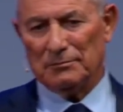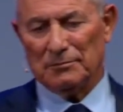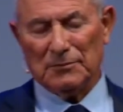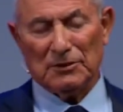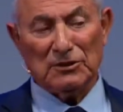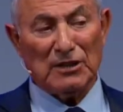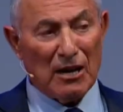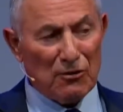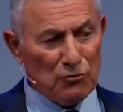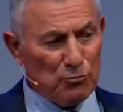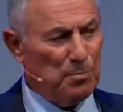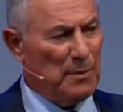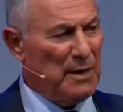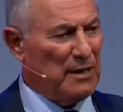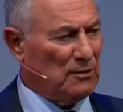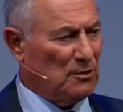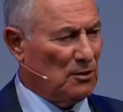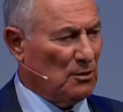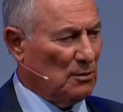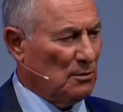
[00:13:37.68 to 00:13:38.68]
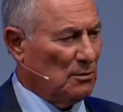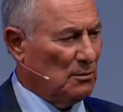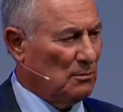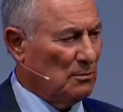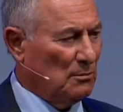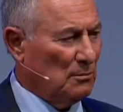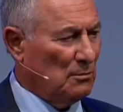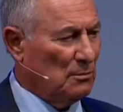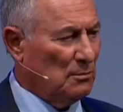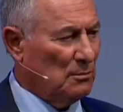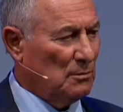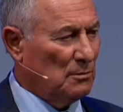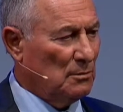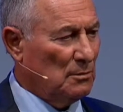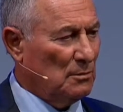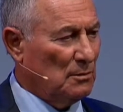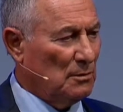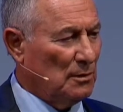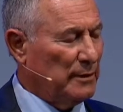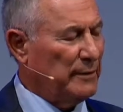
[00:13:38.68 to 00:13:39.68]
It doesn't matter.
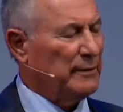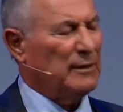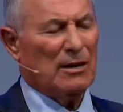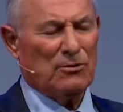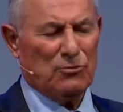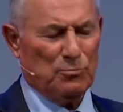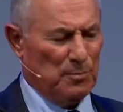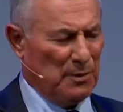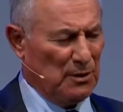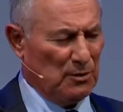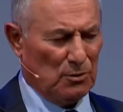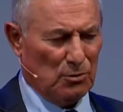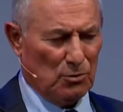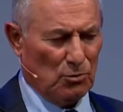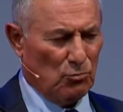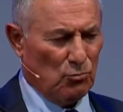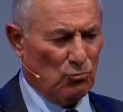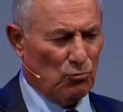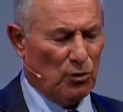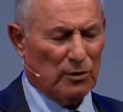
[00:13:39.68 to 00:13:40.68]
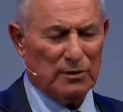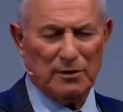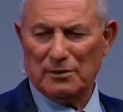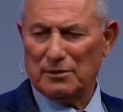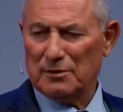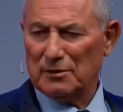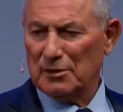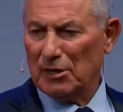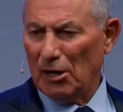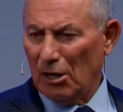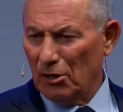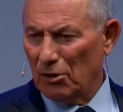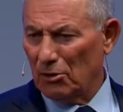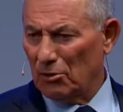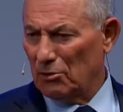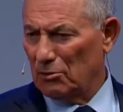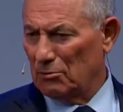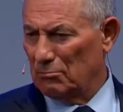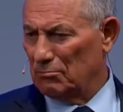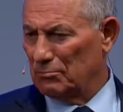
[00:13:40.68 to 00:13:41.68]
And it doesn't matter what is color.
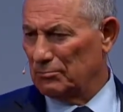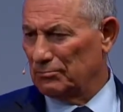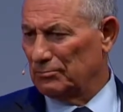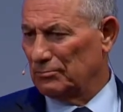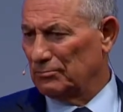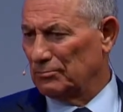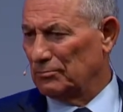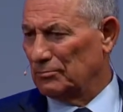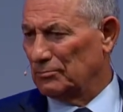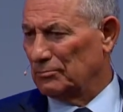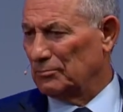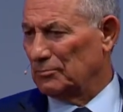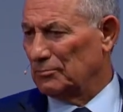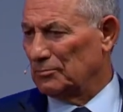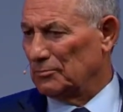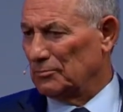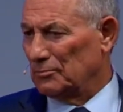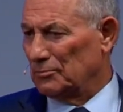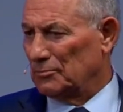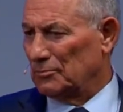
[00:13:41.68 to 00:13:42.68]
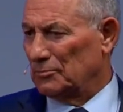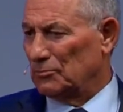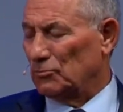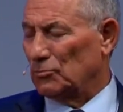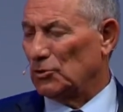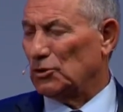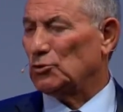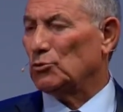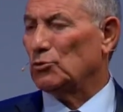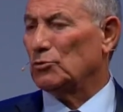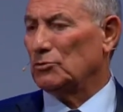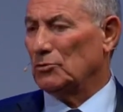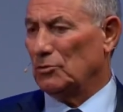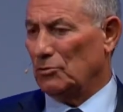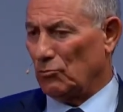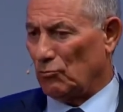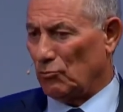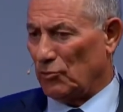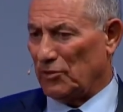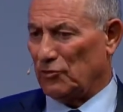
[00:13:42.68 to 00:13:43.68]
We should
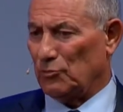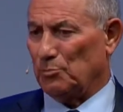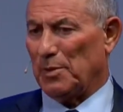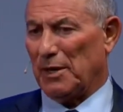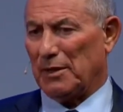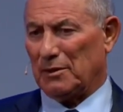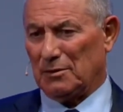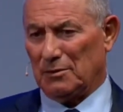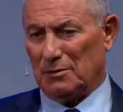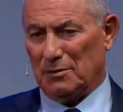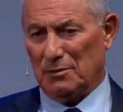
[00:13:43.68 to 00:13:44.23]
respect.